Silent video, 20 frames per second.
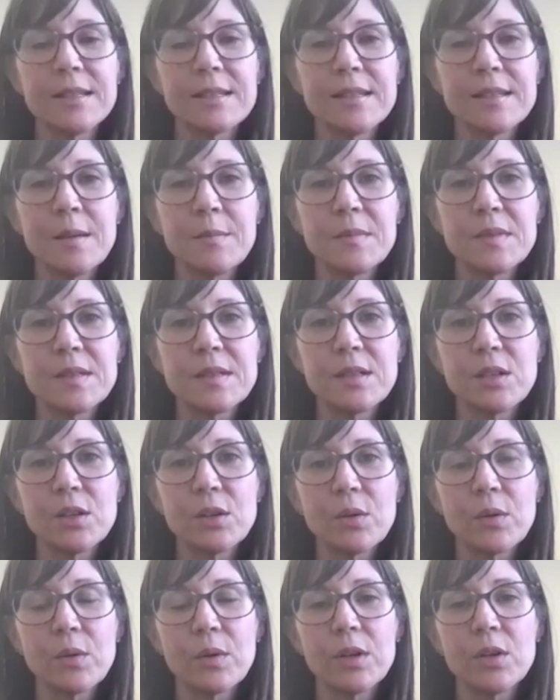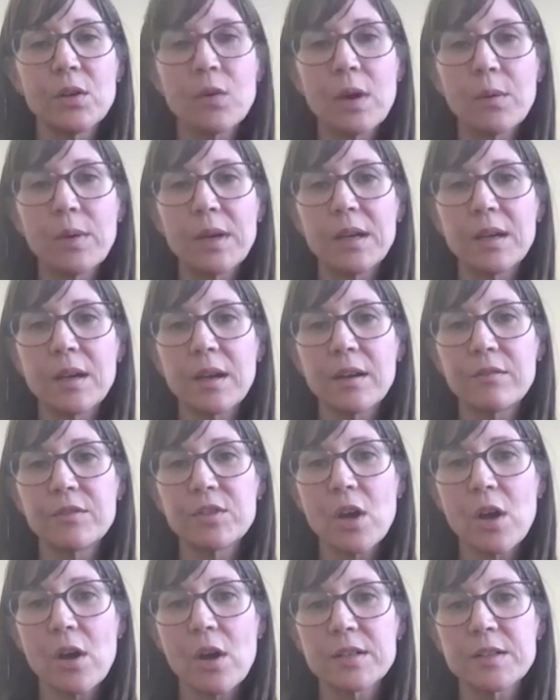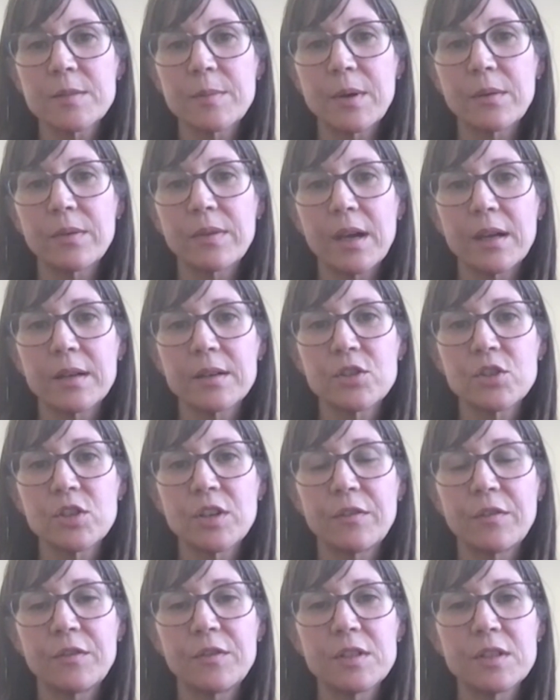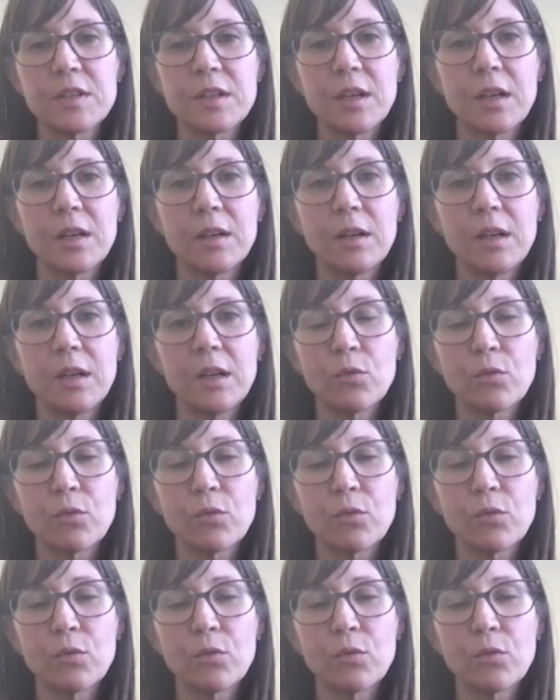seems to, you know, how we kind of talked about that shift in